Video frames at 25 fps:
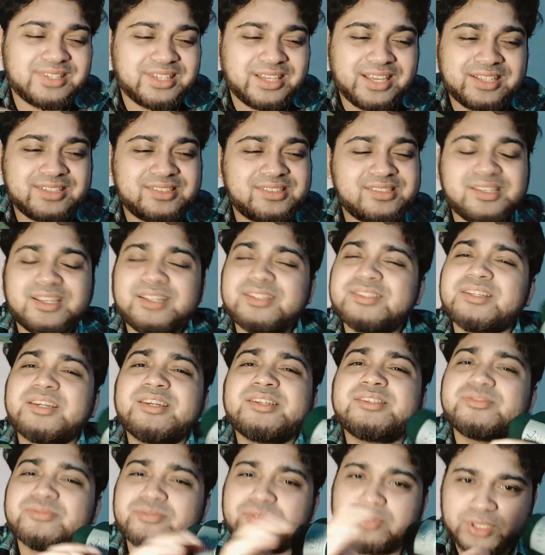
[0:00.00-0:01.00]

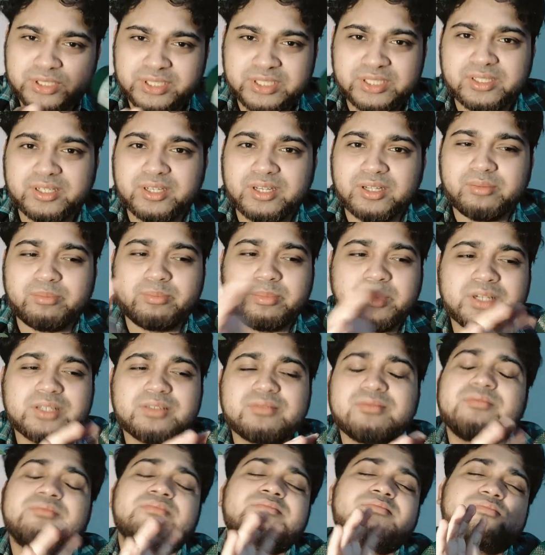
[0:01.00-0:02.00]
it's versatile,
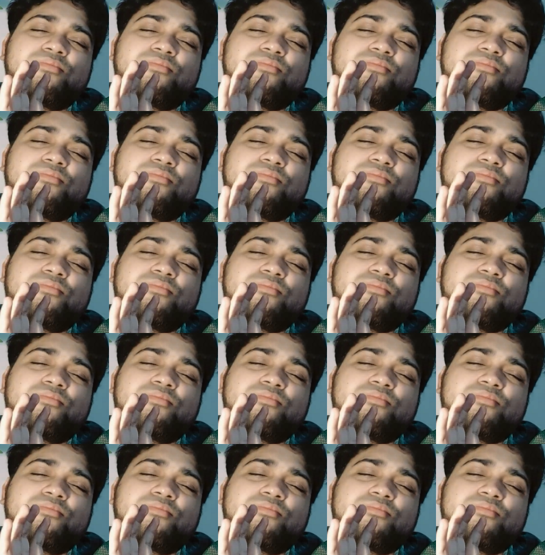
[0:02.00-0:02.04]
but